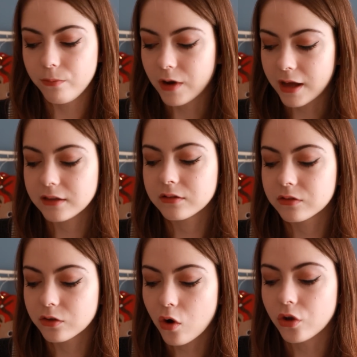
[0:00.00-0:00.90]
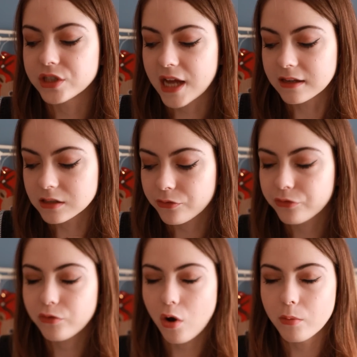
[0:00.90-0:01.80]
like the context
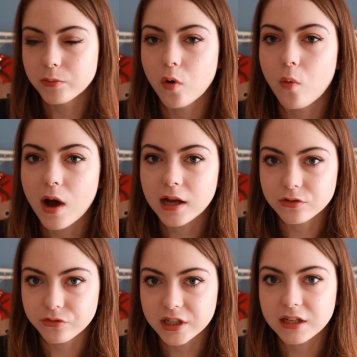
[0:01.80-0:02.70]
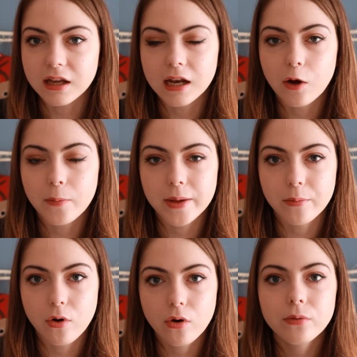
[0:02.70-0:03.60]
from your wider reading a little bit
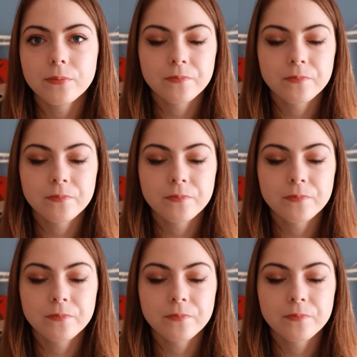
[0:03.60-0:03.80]
more.